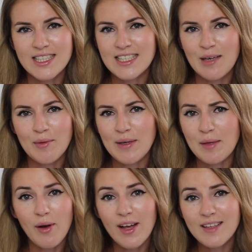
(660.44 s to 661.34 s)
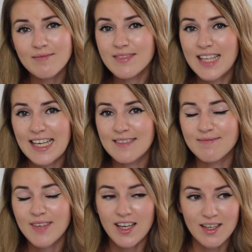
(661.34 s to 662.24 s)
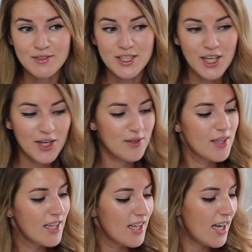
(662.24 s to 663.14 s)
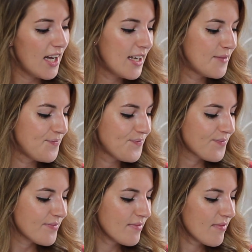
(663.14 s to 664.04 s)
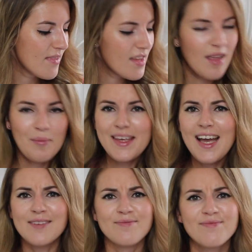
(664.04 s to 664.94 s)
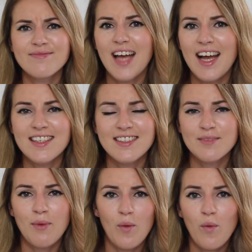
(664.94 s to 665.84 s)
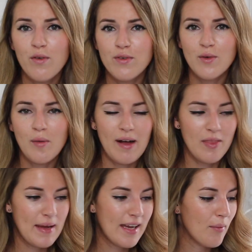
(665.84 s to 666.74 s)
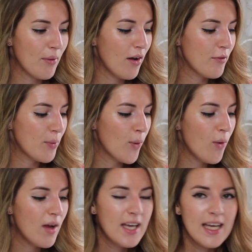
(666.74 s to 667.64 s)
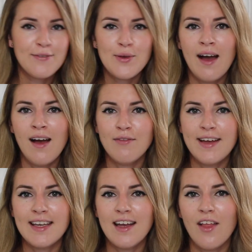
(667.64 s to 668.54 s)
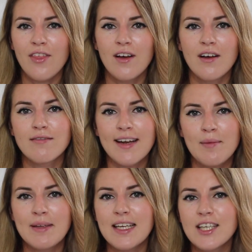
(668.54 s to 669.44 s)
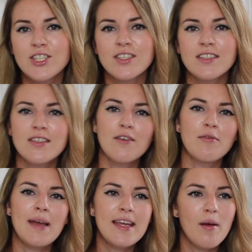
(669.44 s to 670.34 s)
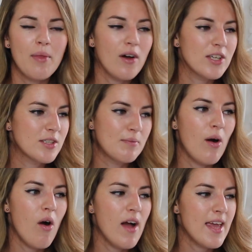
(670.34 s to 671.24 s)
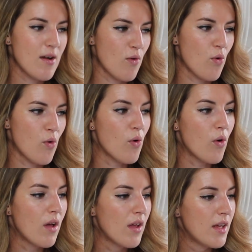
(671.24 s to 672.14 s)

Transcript: can tell me where you buy them, then I'd love to know. Um, but yeah, that is my waffle about the makeup that I've bought. If you have any other recommendations of makeup that I should buy or